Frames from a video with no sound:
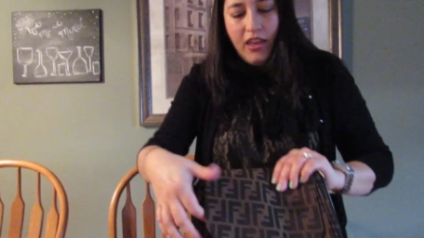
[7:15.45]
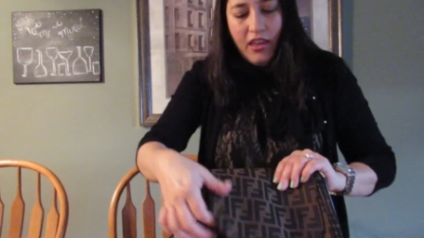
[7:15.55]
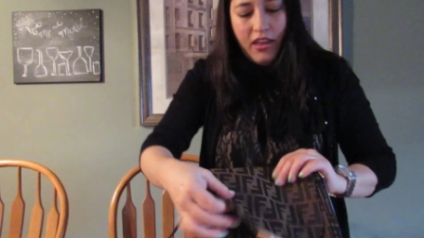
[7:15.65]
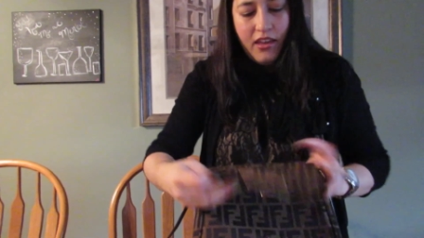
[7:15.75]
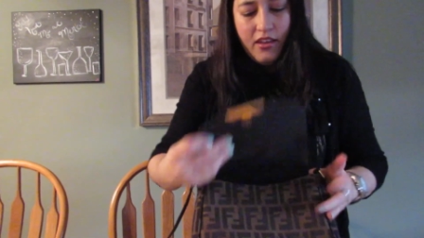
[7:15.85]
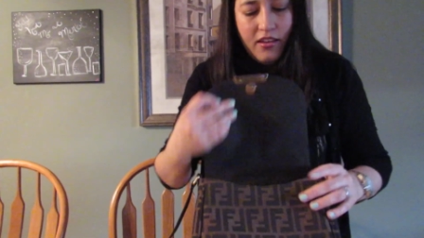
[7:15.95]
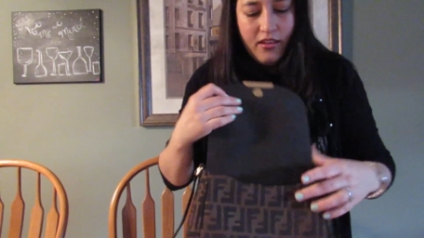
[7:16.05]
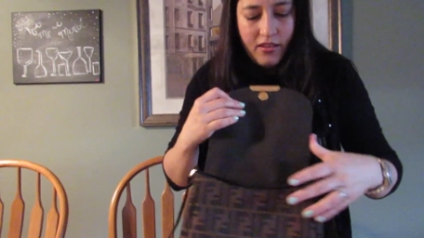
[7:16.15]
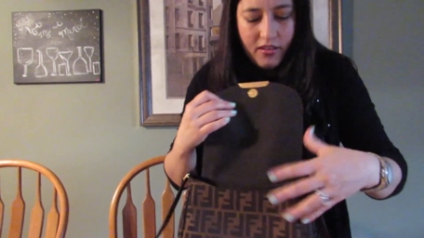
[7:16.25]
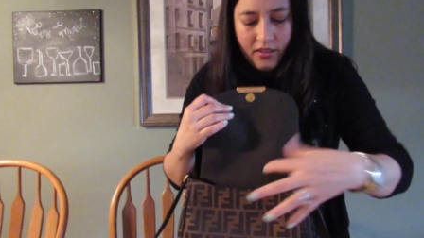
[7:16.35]

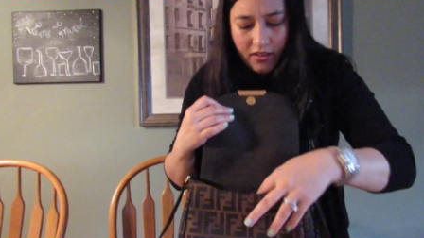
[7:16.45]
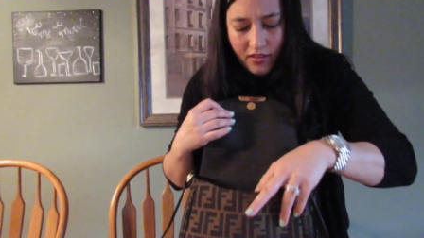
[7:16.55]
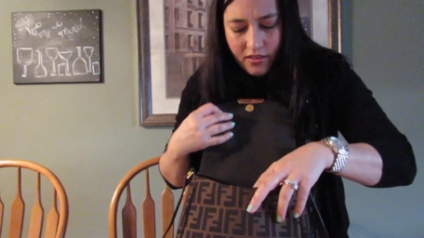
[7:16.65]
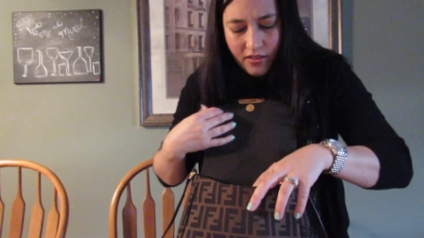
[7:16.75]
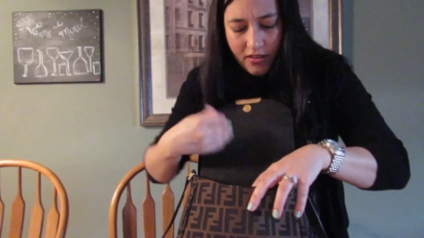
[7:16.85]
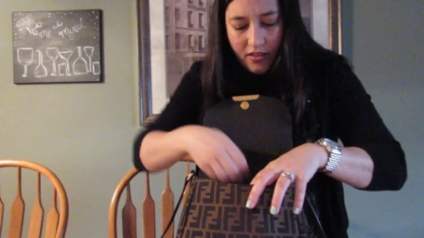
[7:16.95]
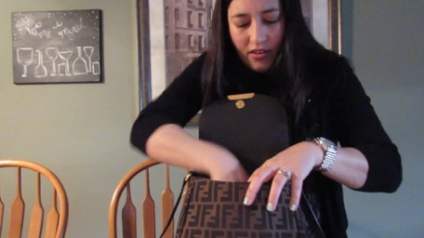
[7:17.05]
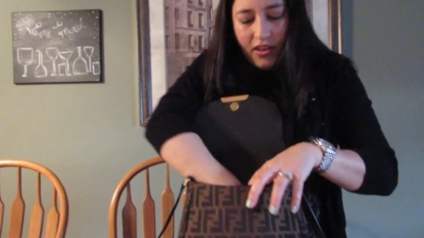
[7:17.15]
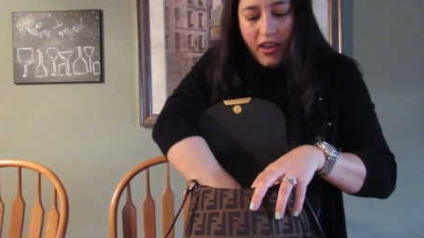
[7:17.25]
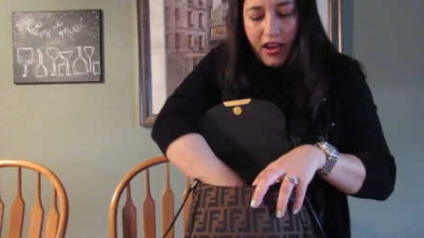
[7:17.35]
And,
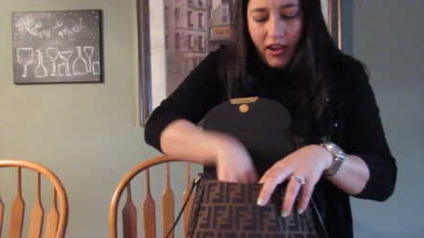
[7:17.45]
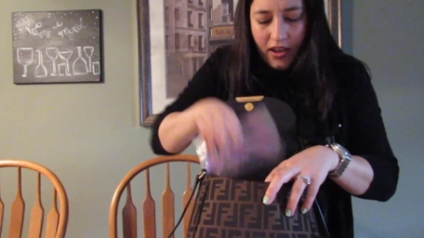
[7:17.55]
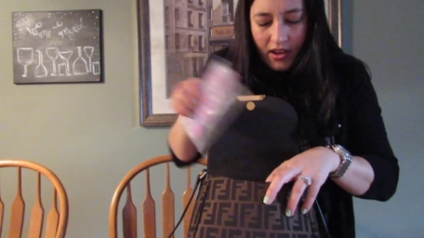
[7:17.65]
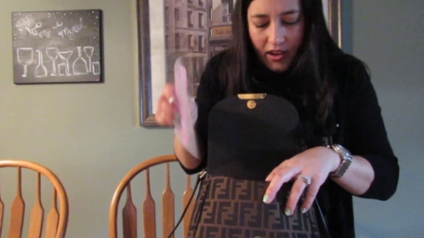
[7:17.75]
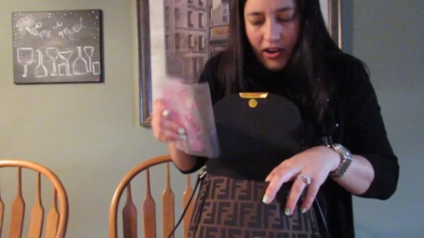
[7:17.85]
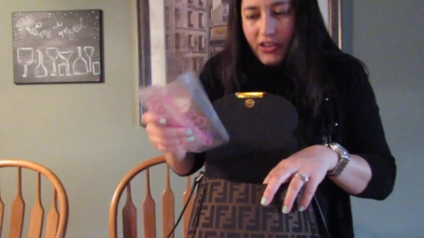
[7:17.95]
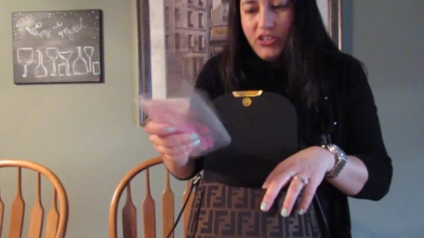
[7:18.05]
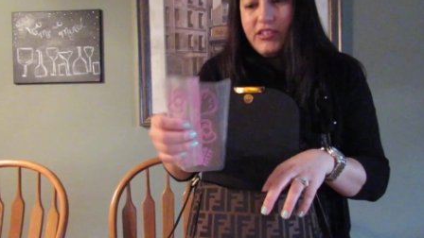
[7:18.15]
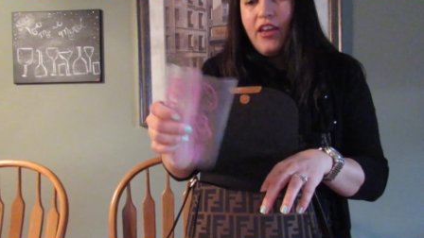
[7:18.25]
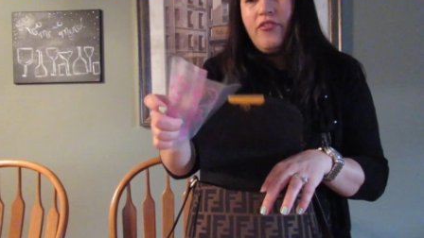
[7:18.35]
and I
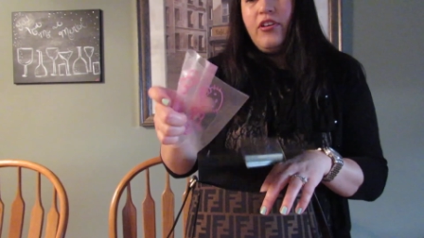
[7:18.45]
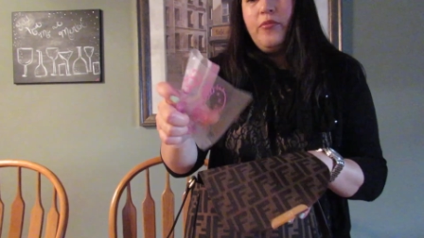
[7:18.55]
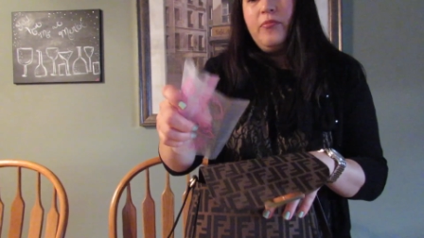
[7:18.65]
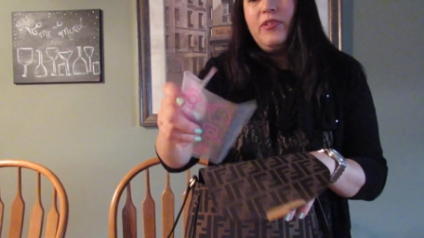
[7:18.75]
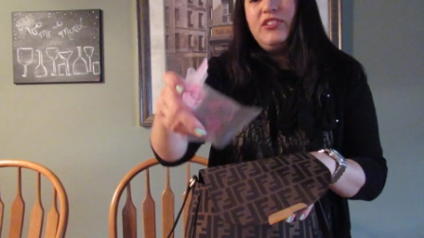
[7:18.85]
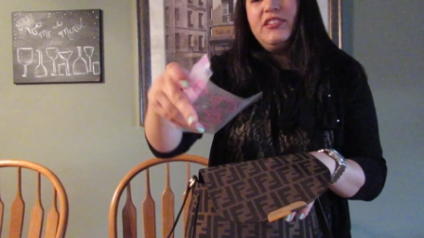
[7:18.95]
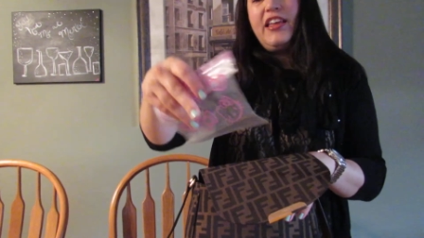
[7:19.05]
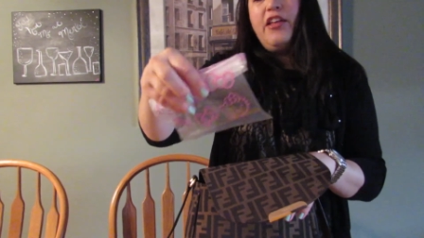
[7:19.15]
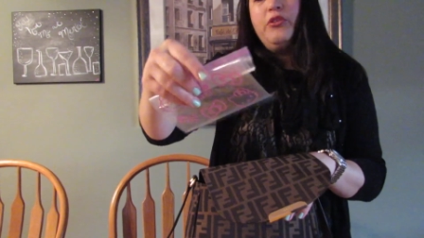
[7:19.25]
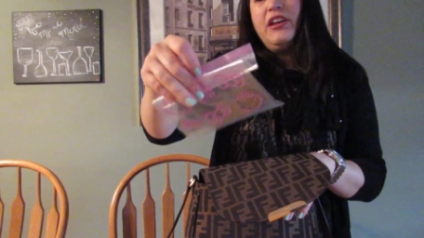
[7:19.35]
just have, um, this is a
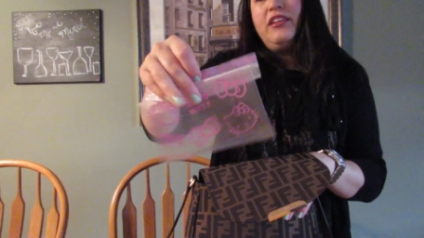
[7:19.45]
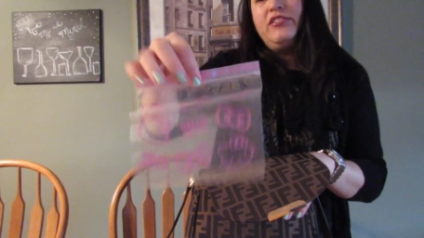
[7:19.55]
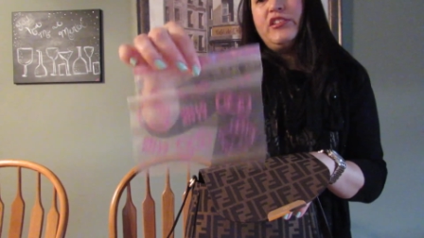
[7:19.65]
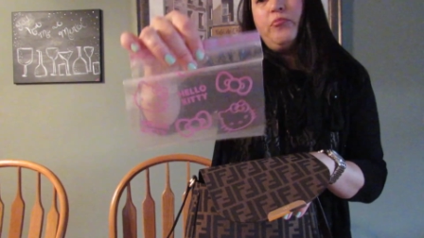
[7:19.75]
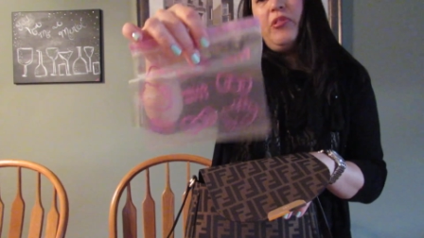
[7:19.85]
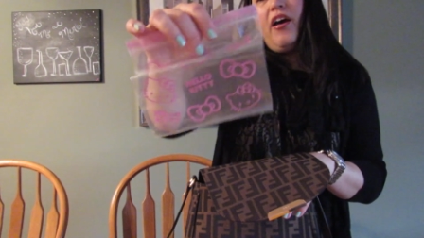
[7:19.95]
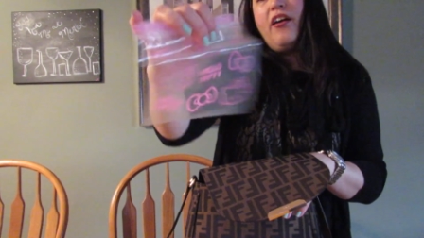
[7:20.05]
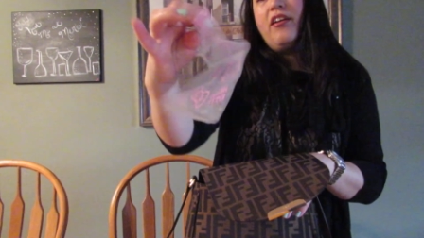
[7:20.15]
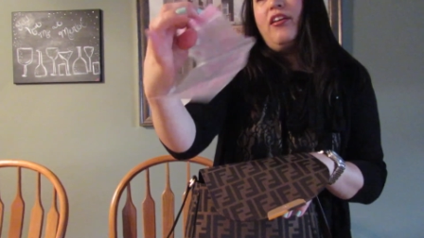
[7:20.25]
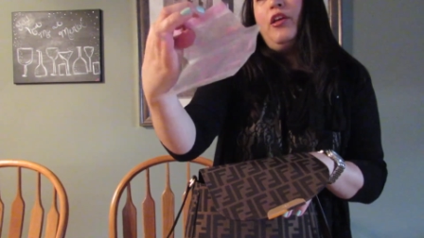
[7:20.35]
Hello Kitty
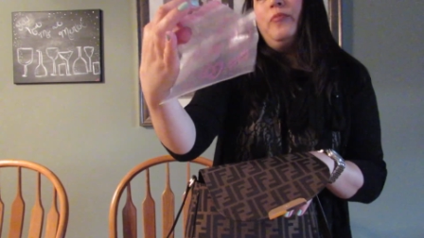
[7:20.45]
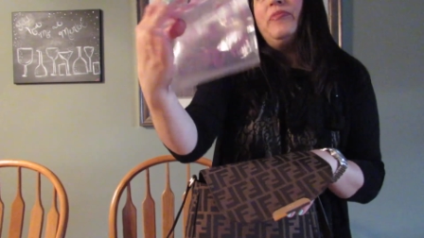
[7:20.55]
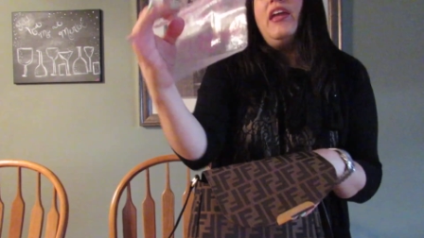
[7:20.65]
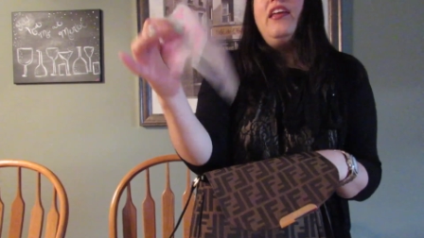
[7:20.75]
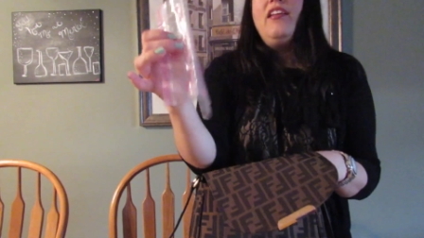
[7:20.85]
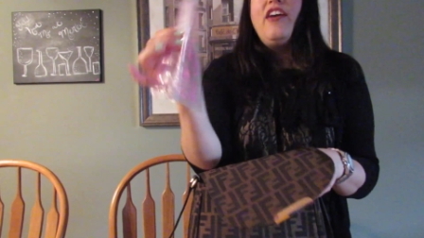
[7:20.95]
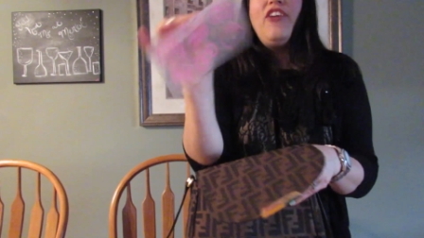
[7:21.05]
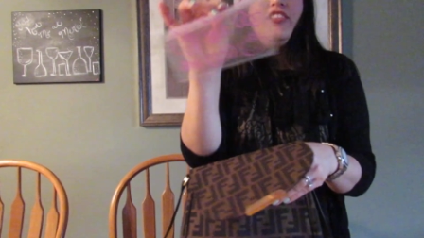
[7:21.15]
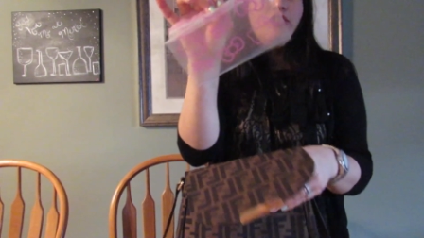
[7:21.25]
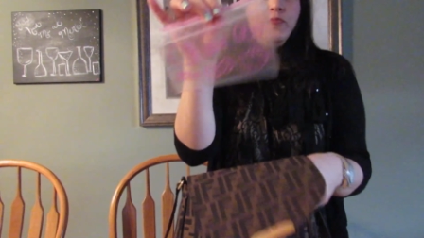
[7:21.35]
Ziploc. And I've
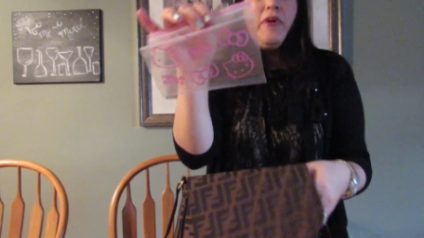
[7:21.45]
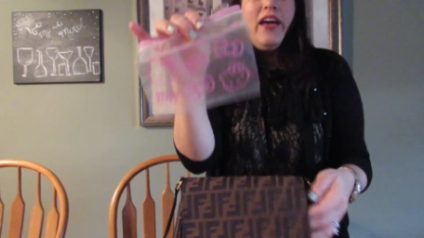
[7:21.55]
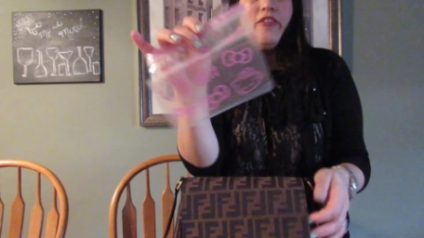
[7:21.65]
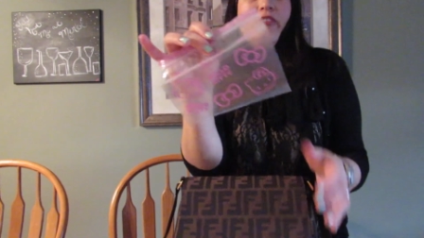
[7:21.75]
had this bag